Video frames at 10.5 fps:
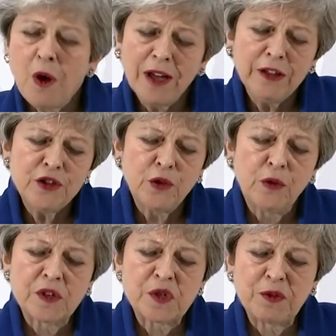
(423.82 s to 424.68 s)
And while the
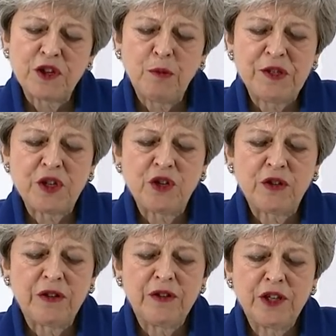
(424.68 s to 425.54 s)
talks with the
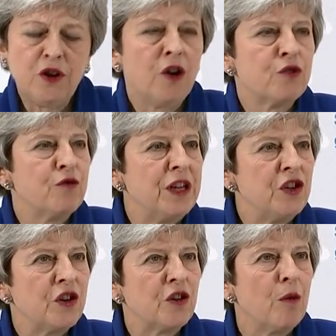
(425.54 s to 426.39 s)
opposition did not
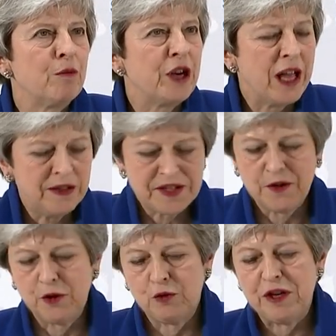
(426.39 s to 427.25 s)
reach a
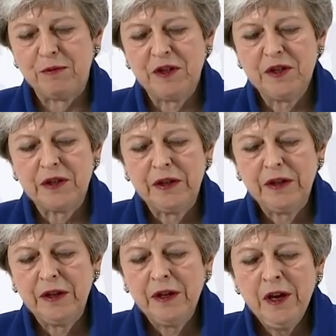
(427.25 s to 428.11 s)
comprehensive agreement,
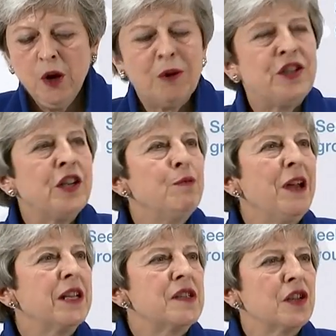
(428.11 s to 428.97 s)
we
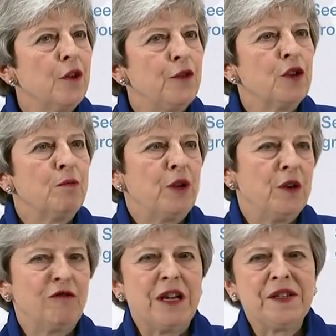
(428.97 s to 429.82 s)
did make
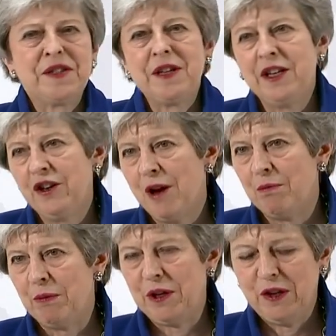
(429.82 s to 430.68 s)
significant progress in a
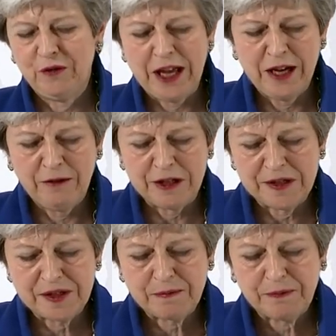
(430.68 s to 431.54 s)
number of
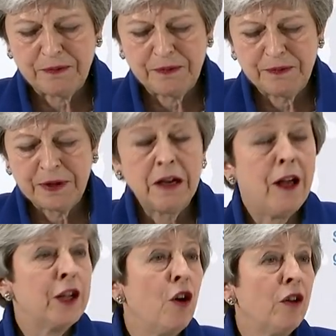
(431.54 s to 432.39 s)
areas,
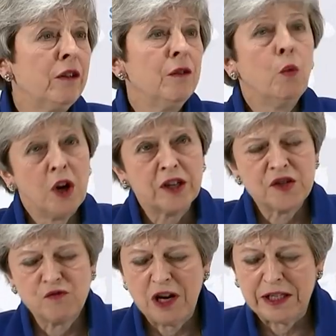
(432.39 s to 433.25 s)
like on
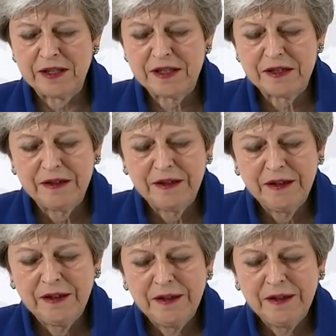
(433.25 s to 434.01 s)
workers' rights.